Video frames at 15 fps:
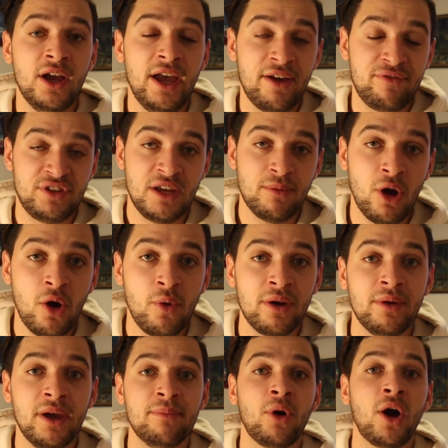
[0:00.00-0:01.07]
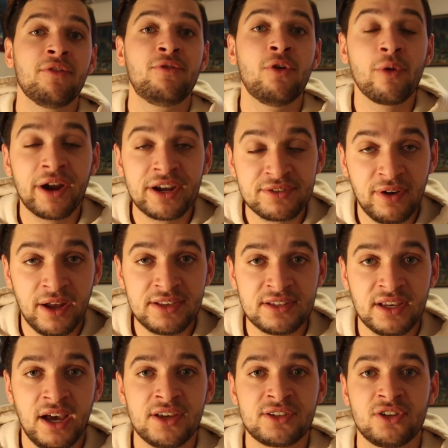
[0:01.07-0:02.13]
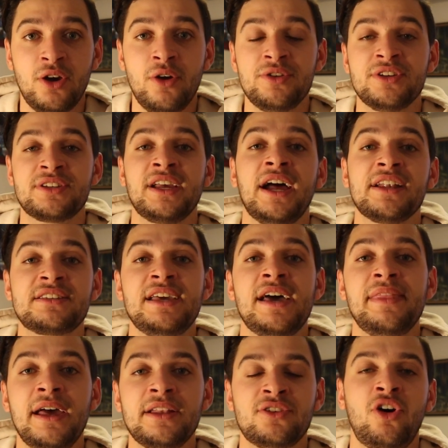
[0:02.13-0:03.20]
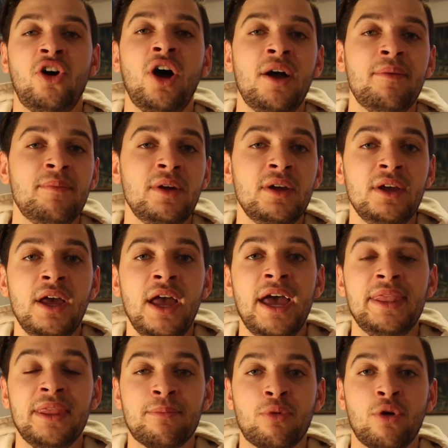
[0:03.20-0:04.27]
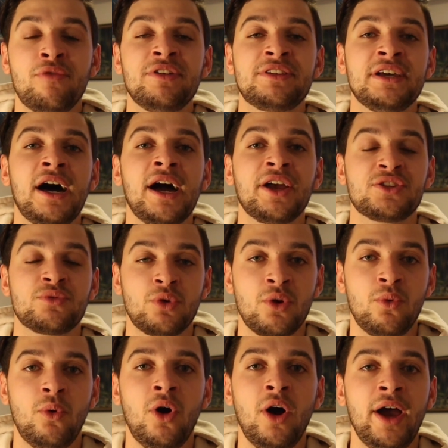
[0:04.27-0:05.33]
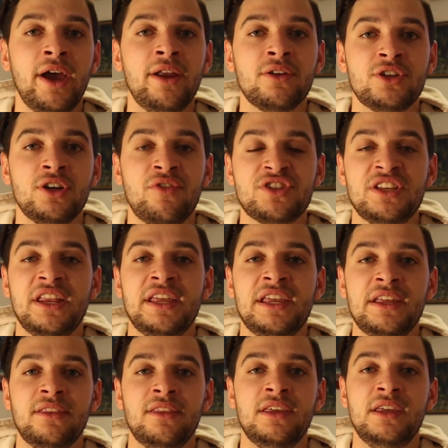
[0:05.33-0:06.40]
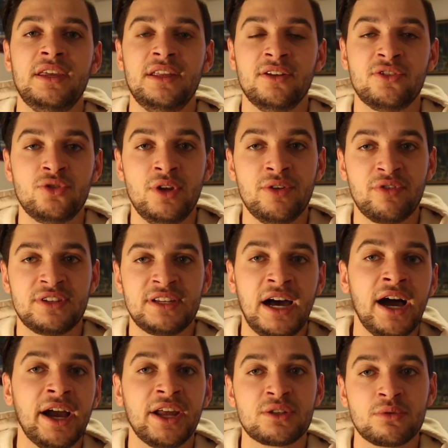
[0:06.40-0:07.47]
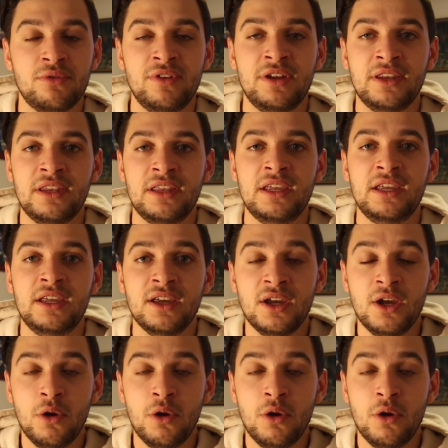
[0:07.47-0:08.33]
FTMO and my Forex funds are, so it just cuts down that time and the profit targets required, because you obviously need to hit the two different targets within the